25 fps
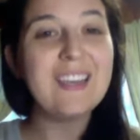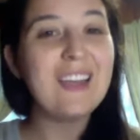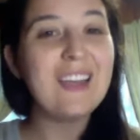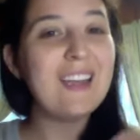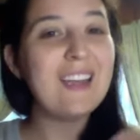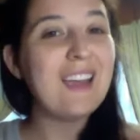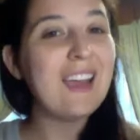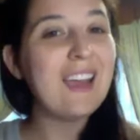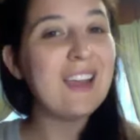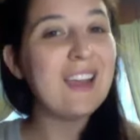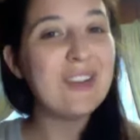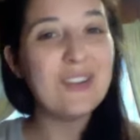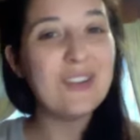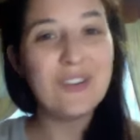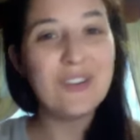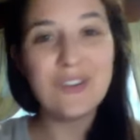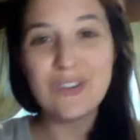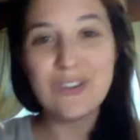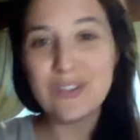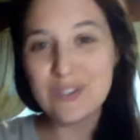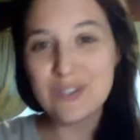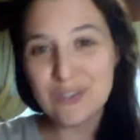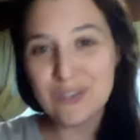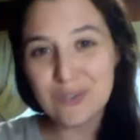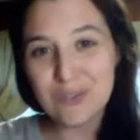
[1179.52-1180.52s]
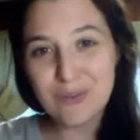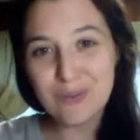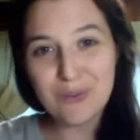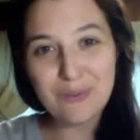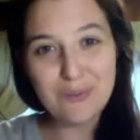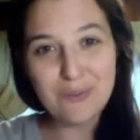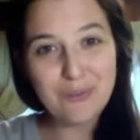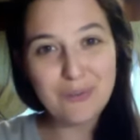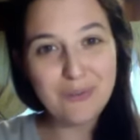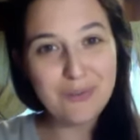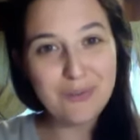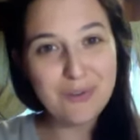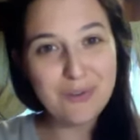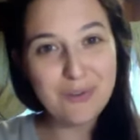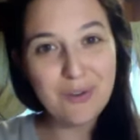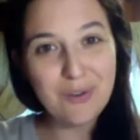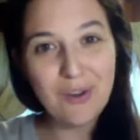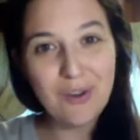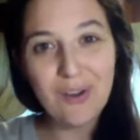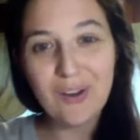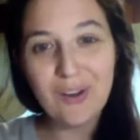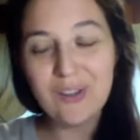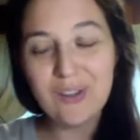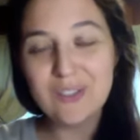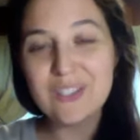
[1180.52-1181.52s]
I encourage you, if you feel
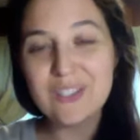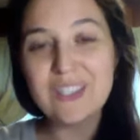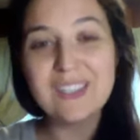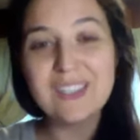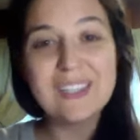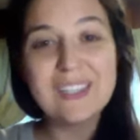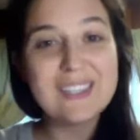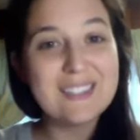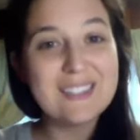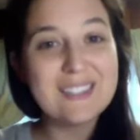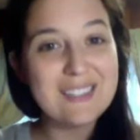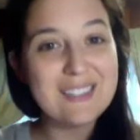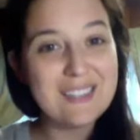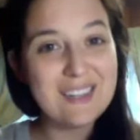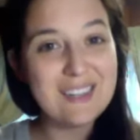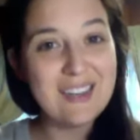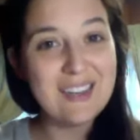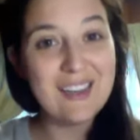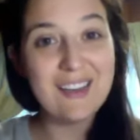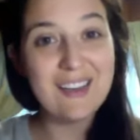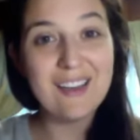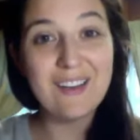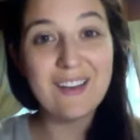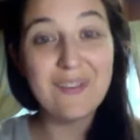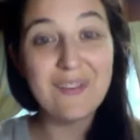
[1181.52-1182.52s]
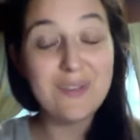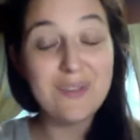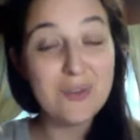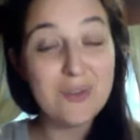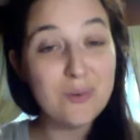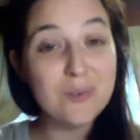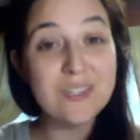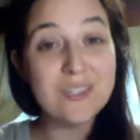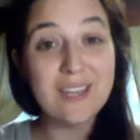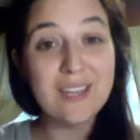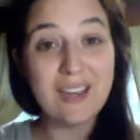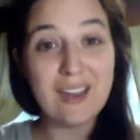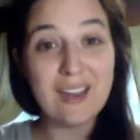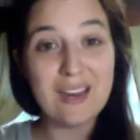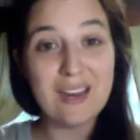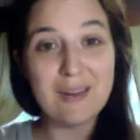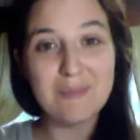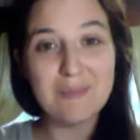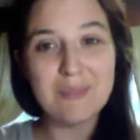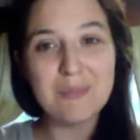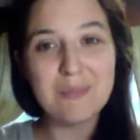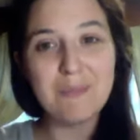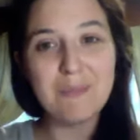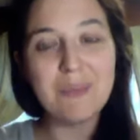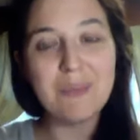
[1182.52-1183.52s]
called, to listen a few
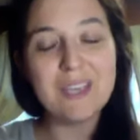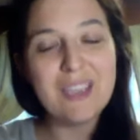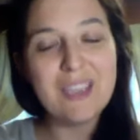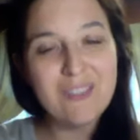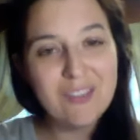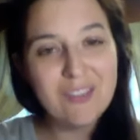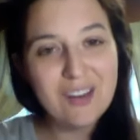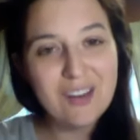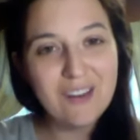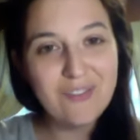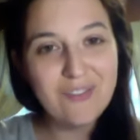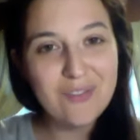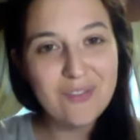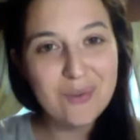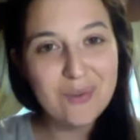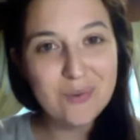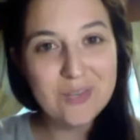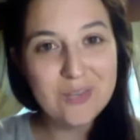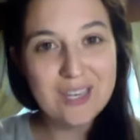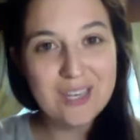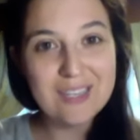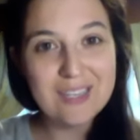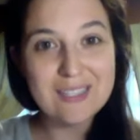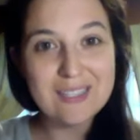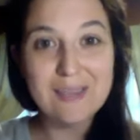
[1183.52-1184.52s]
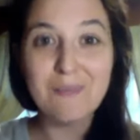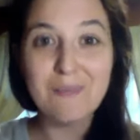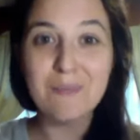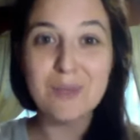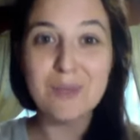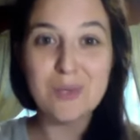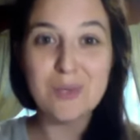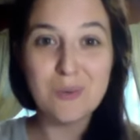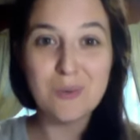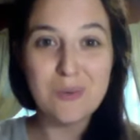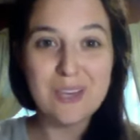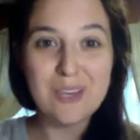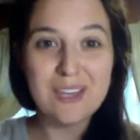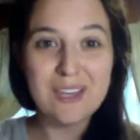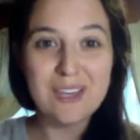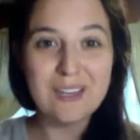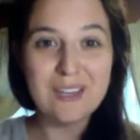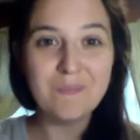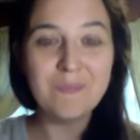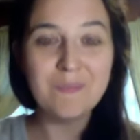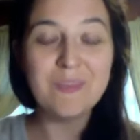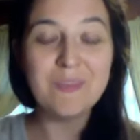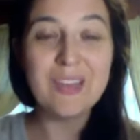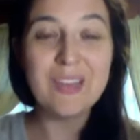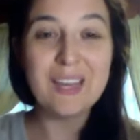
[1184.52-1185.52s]
times, but give it a few days in between,
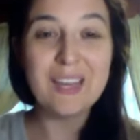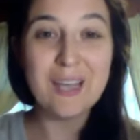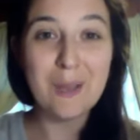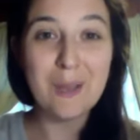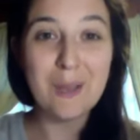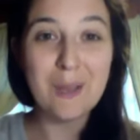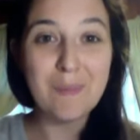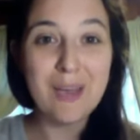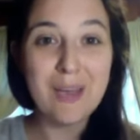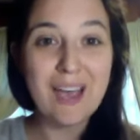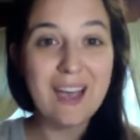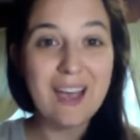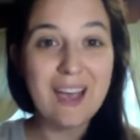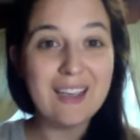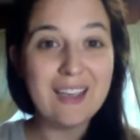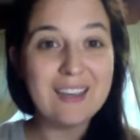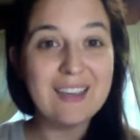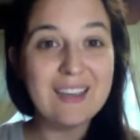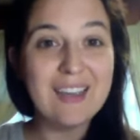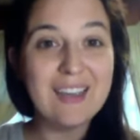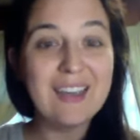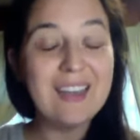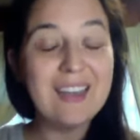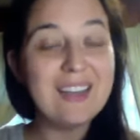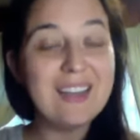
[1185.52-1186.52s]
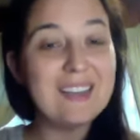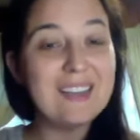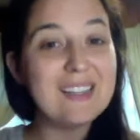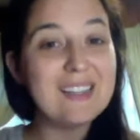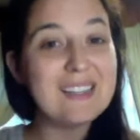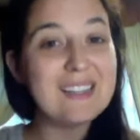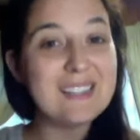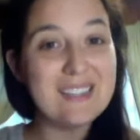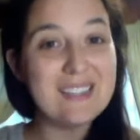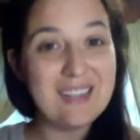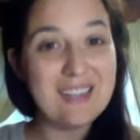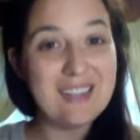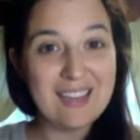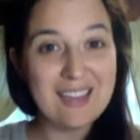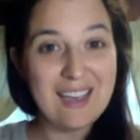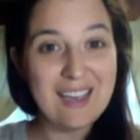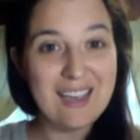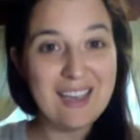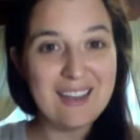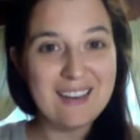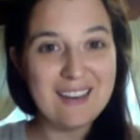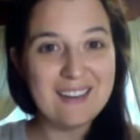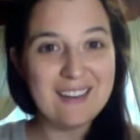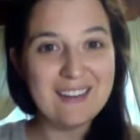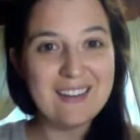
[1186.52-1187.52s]
then come back, listen
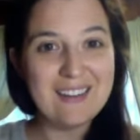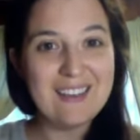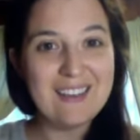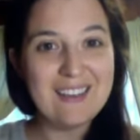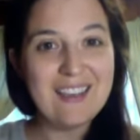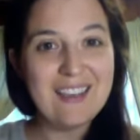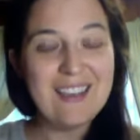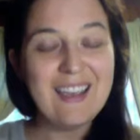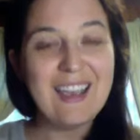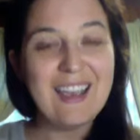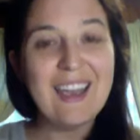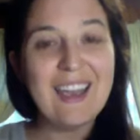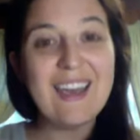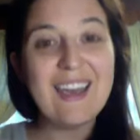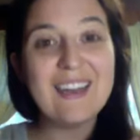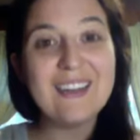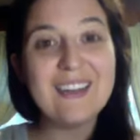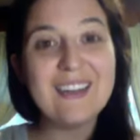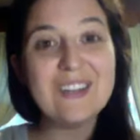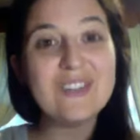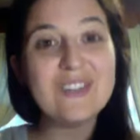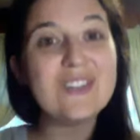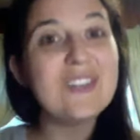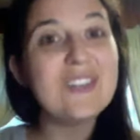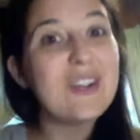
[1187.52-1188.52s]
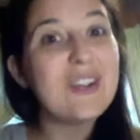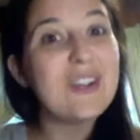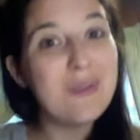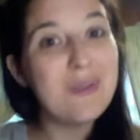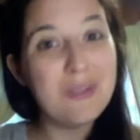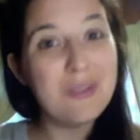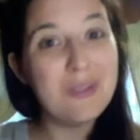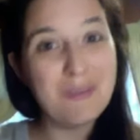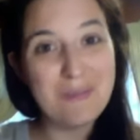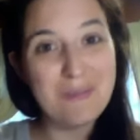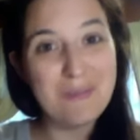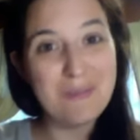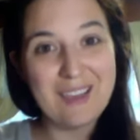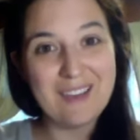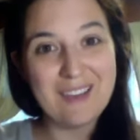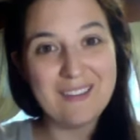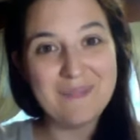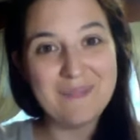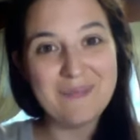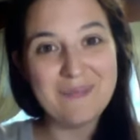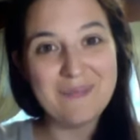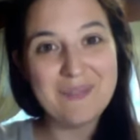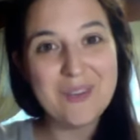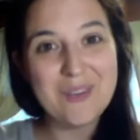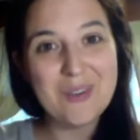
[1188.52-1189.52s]
again, and share with me
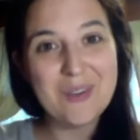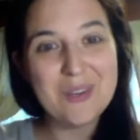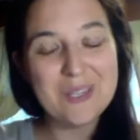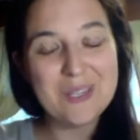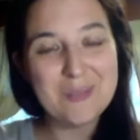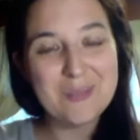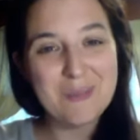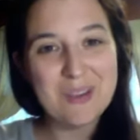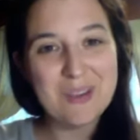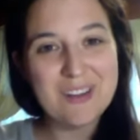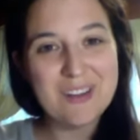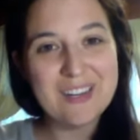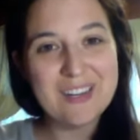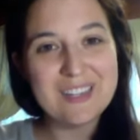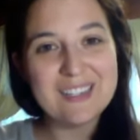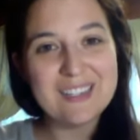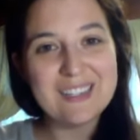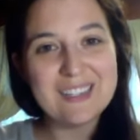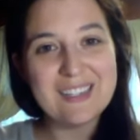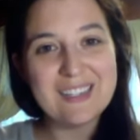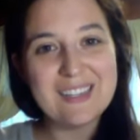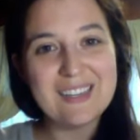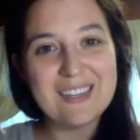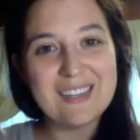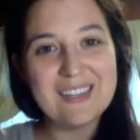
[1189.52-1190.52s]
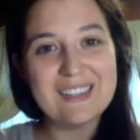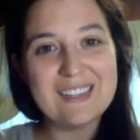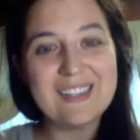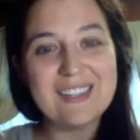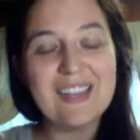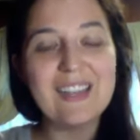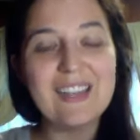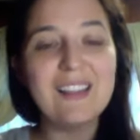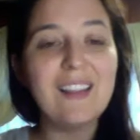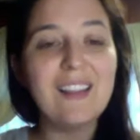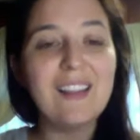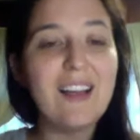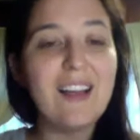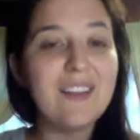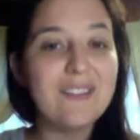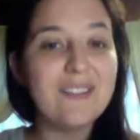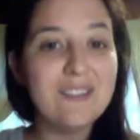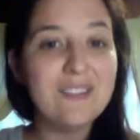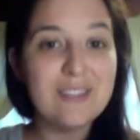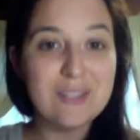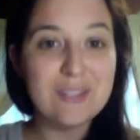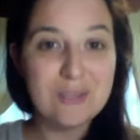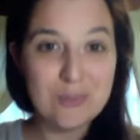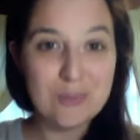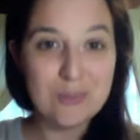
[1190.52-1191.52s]
your experiences. I love
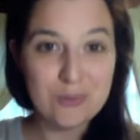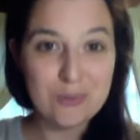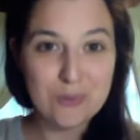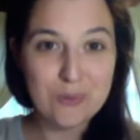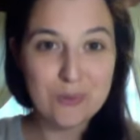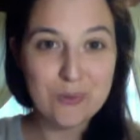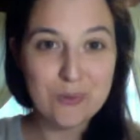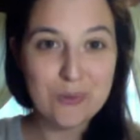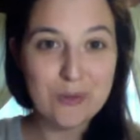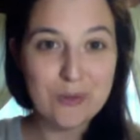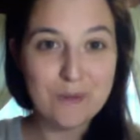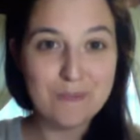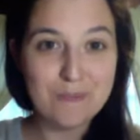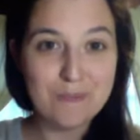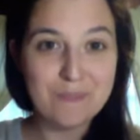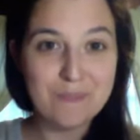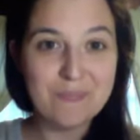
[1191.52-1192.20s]
this tool.